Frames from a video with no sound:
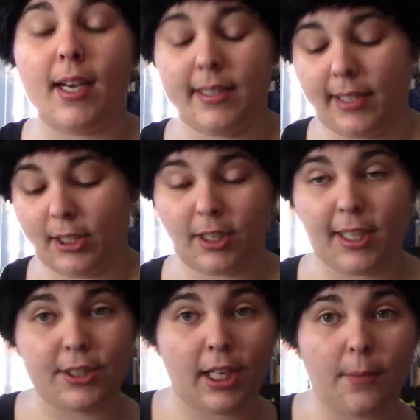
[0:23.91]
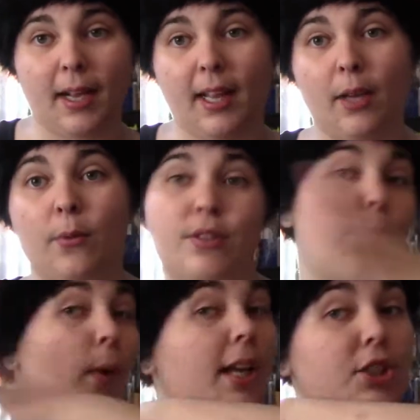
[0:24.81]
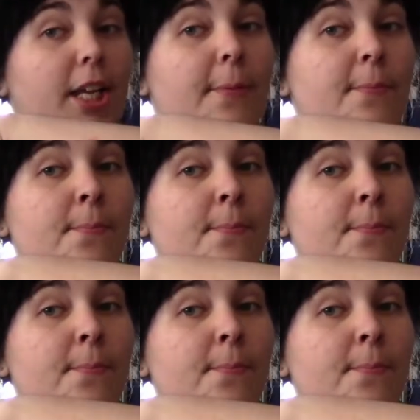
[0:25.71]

untouched eyeshadow palette, we'll swatch it,